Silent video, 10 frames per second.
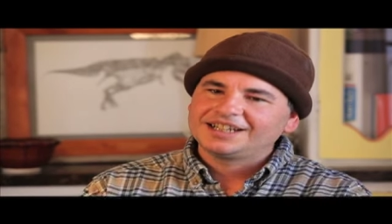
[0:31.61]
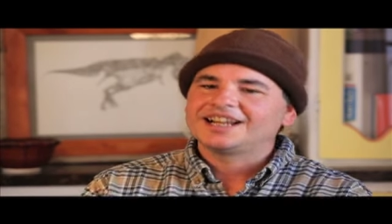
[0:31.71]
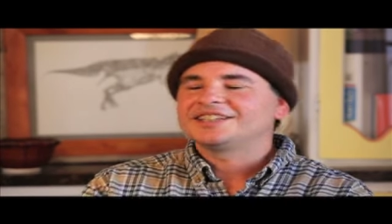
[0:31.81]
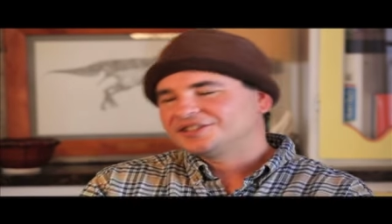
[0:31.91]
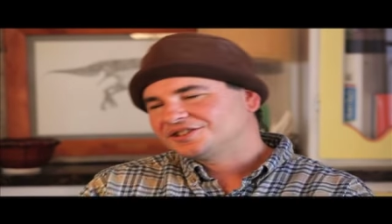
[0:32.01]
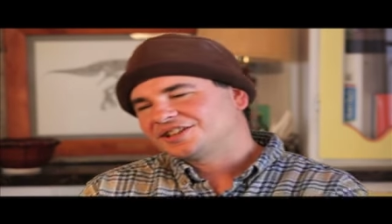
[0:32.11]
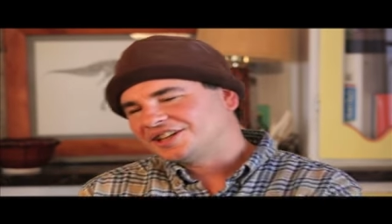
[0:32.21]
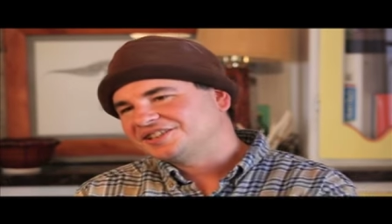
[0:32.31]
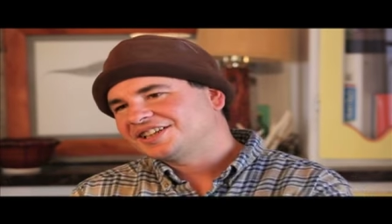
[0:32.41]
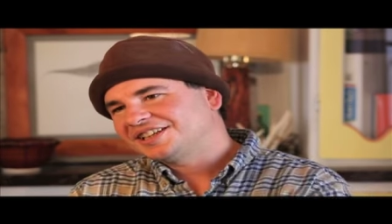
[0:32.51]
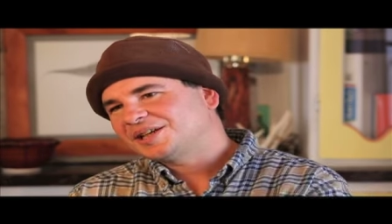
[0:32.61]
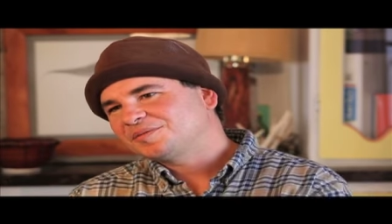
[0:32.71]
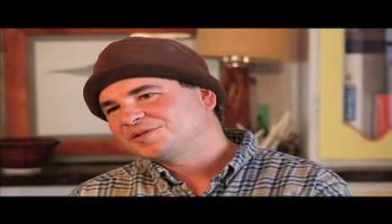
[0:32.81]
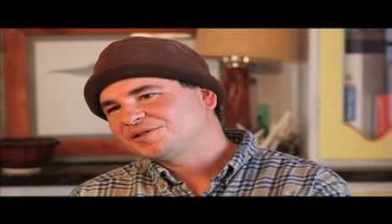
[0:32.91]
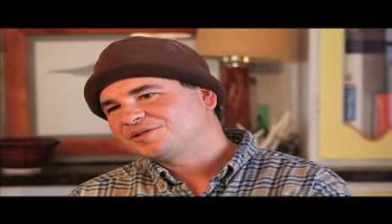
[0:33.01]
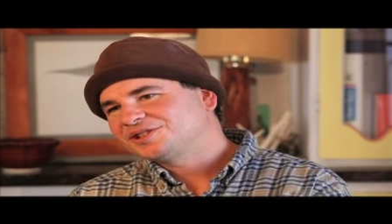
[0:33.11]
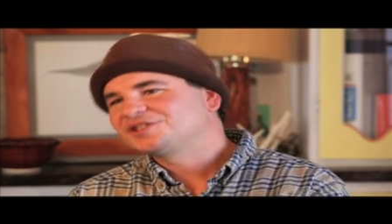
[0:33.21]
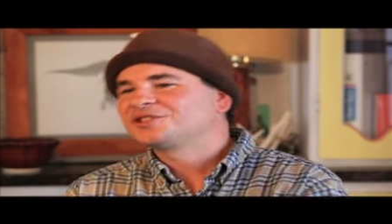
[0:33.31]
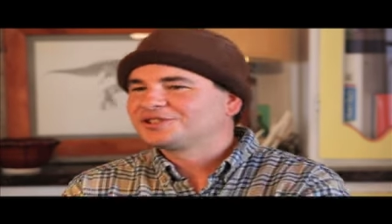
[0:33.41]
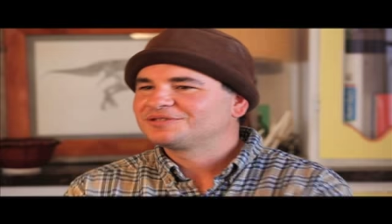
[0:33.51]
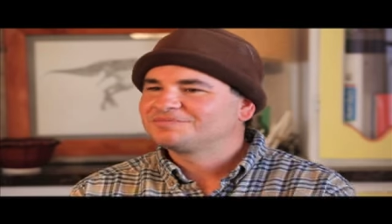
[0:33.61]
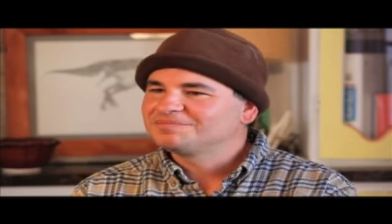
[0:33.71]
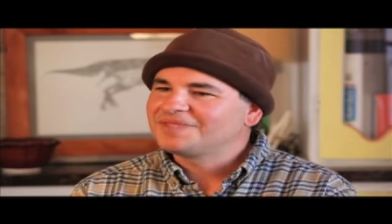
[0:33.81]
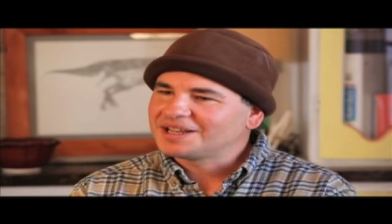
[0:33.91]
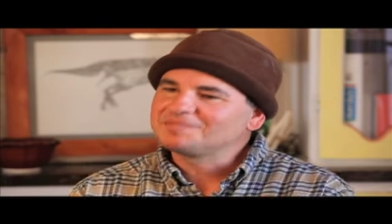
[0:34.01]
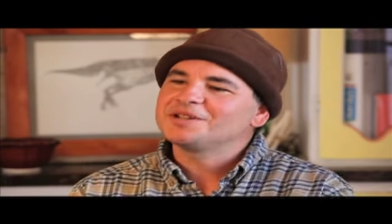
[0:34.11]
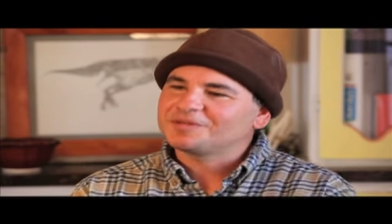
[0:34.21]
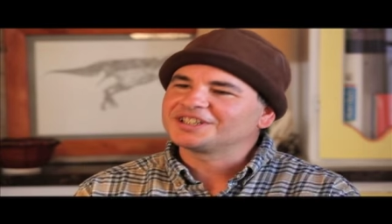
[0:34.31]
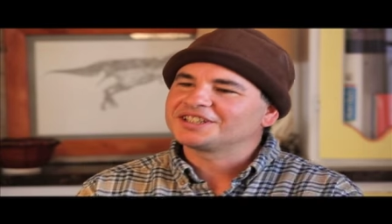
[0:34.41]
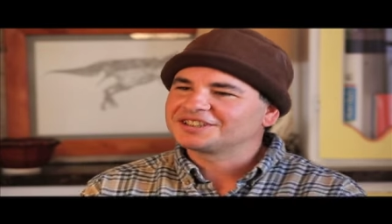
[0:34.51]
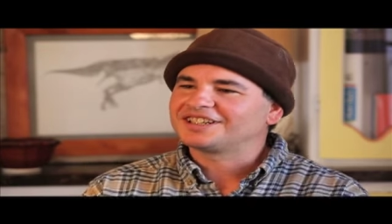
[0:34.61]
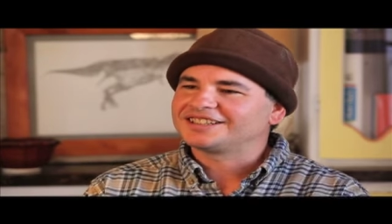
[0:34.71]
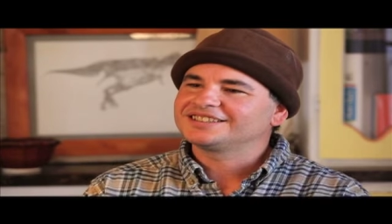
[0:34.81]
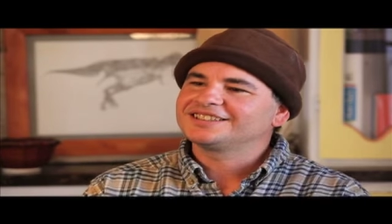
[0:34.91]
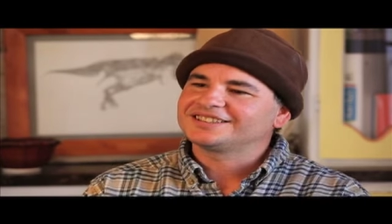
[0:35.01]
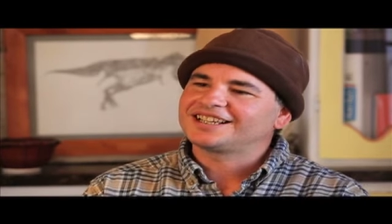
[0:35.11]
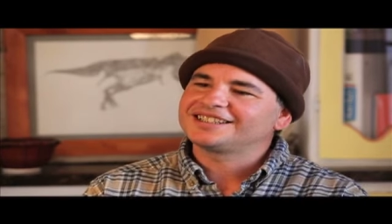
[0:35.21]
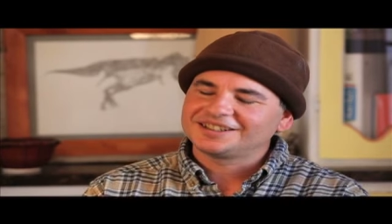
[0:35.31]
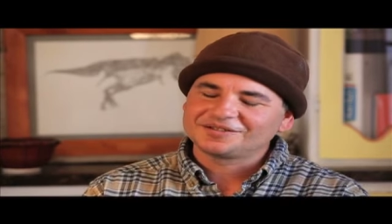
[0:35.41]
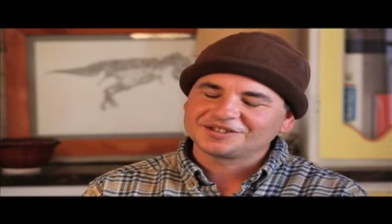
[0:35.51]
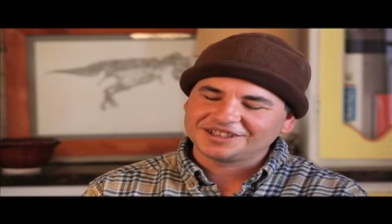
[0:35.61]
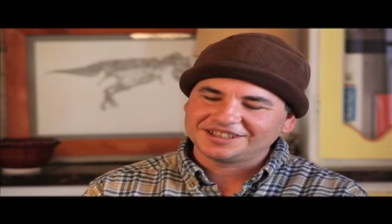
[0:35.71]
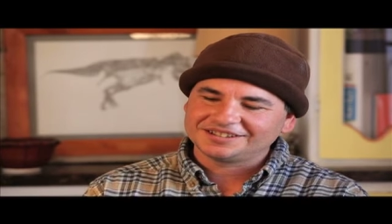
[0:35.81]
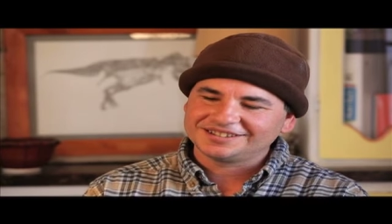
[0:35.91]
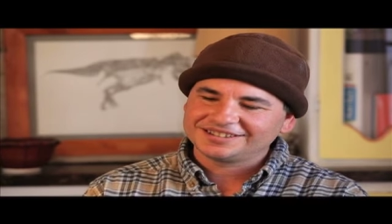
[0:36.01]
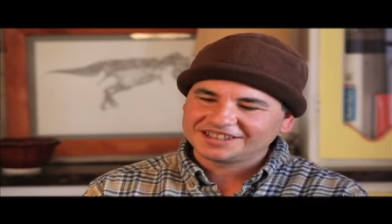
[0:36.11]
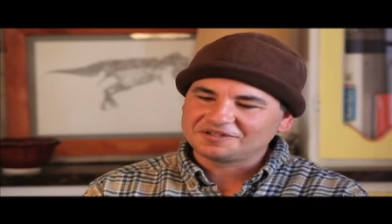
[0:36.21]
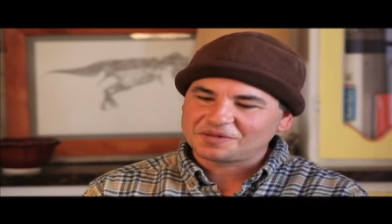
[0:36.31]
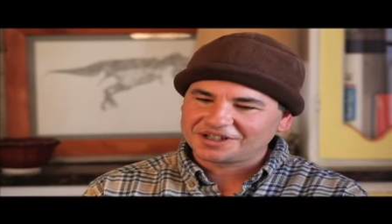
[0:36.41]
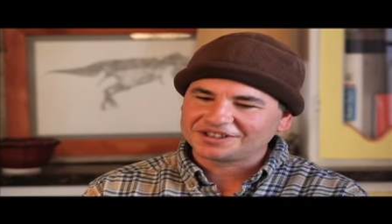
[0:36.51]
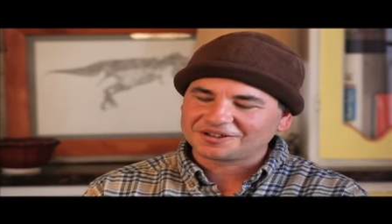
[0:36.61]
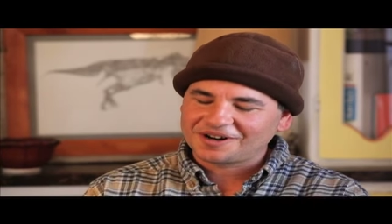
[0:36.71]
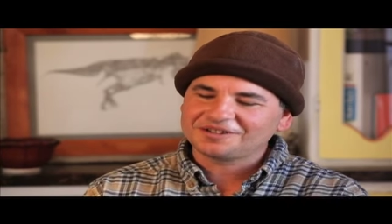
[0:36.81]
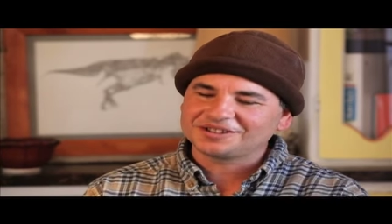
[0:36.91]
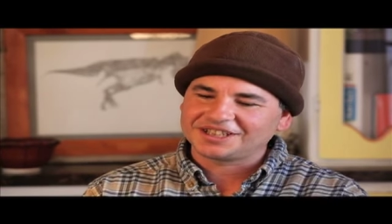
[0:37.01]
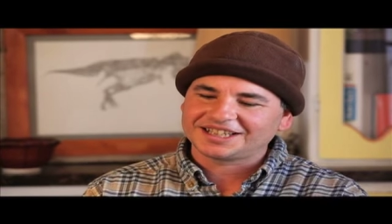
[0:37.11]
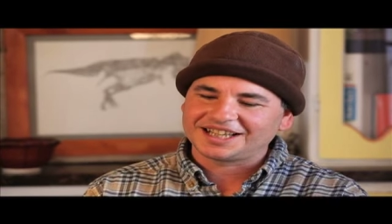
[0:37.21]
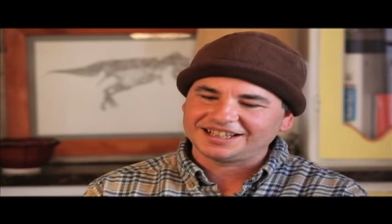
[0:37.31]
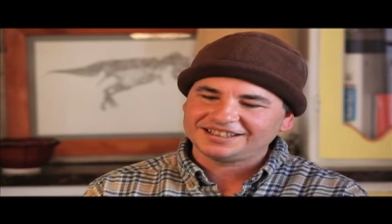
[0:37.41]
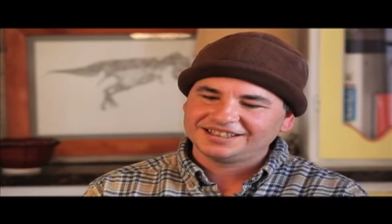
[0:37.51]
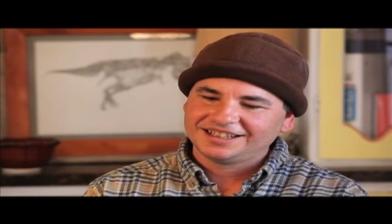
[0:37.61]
and I had done studies on them, so it just made me really excited because I had never seen seen one in the ground like that.